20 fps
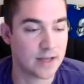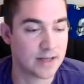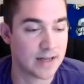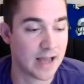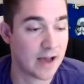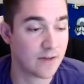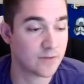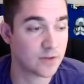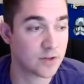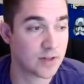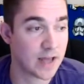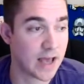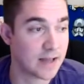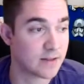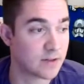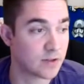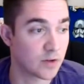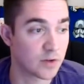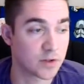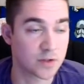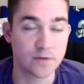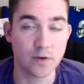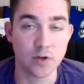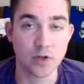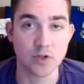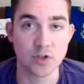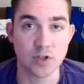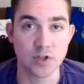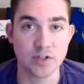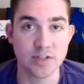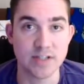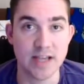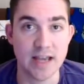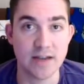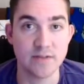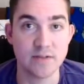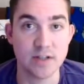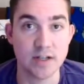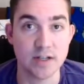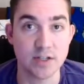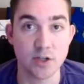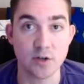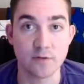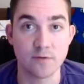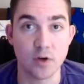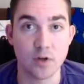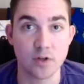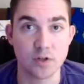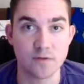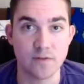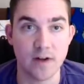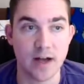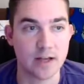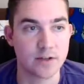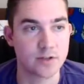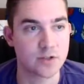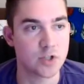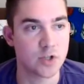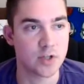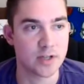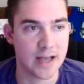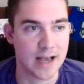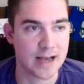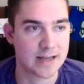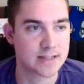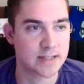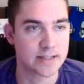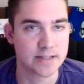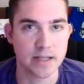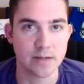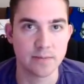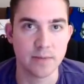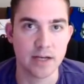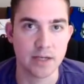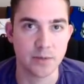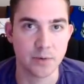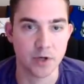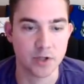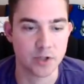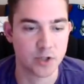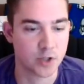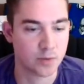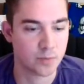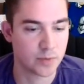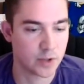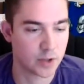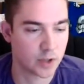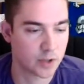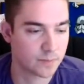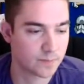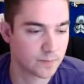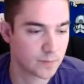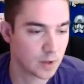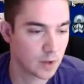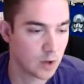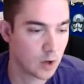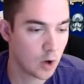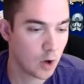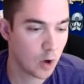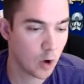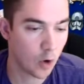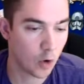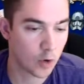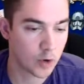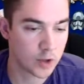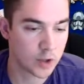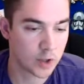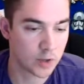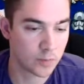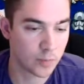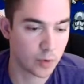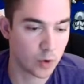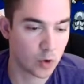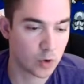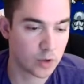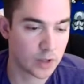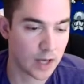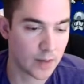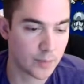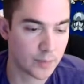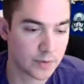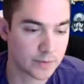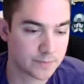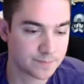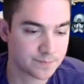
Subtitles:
after that, those photos are saved in your photos files. You can access them anywhere on your computer, or you can pull up